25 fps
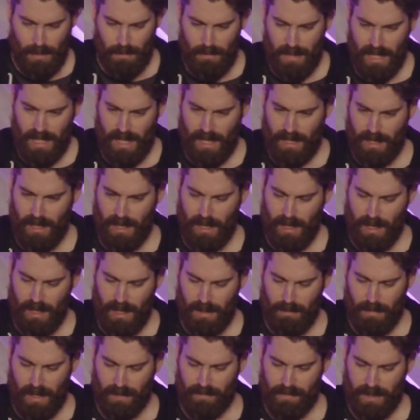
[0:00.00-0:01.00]
me and
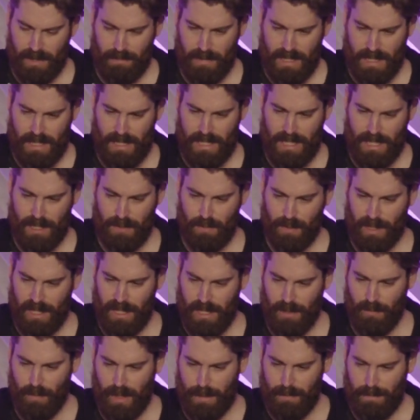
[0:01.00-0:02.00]
my friend Matthias,
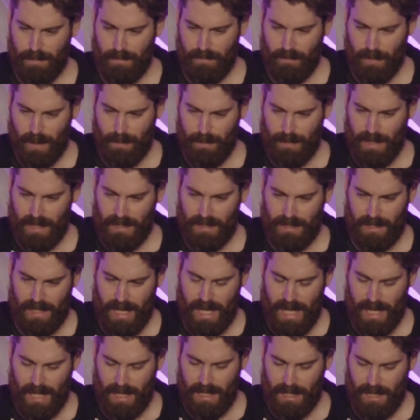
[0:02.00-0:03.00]
we built
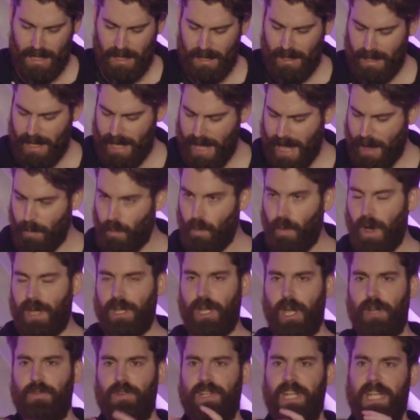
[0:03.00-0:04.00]
like a
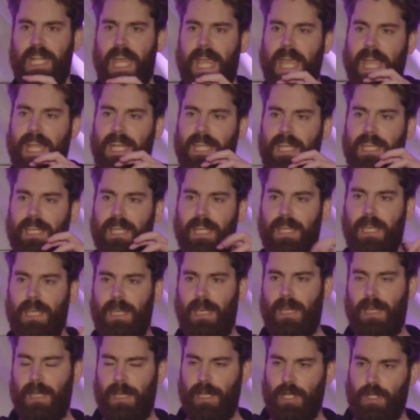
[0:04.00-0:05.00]
180
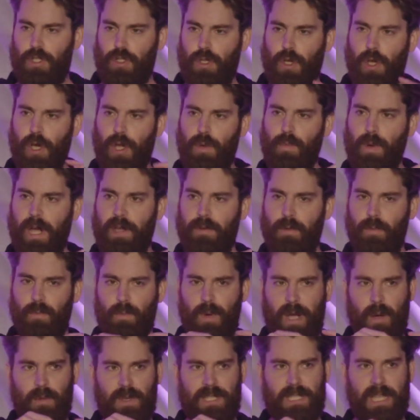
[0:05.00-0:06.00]
turn
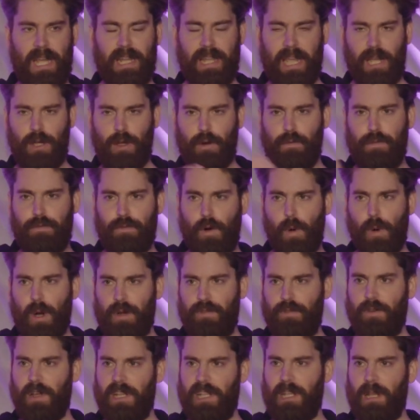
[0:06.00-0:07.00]
where we sort of go
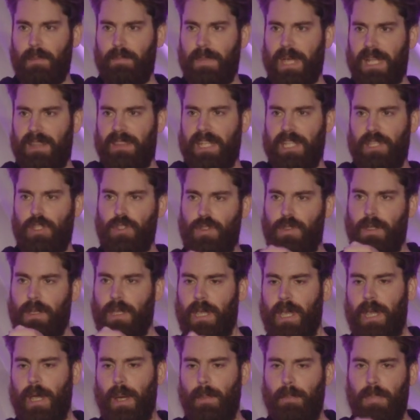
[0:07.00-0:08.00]
forward for a little bit, then
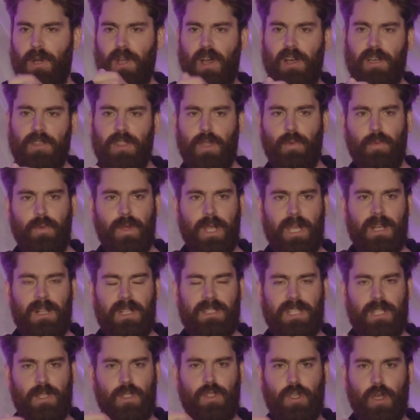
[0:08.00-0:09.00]
block the
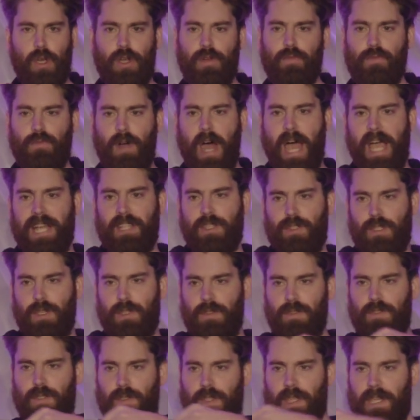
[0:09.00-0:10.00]
wheels and turn right to
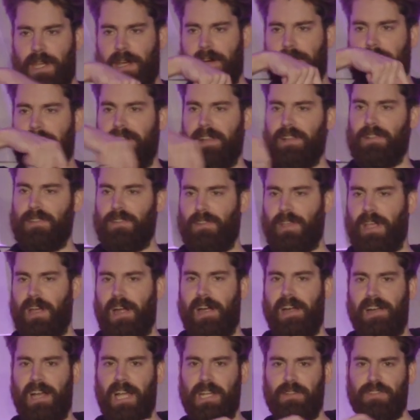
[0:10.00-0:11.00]
the car. The
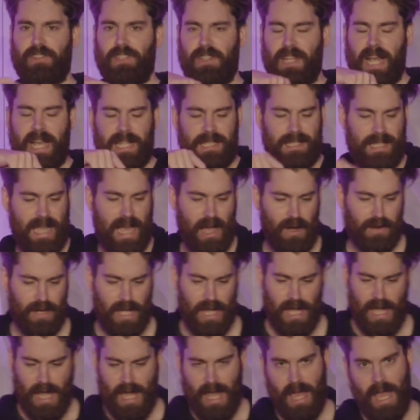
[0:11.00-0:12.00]
car kind of slides
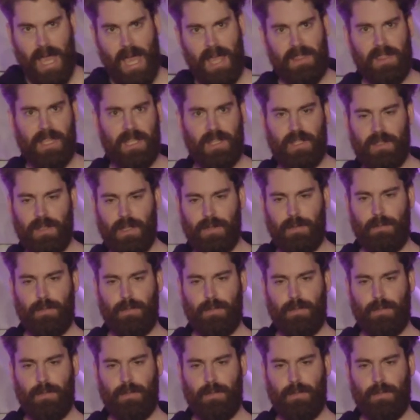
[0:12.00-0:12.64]
out, and then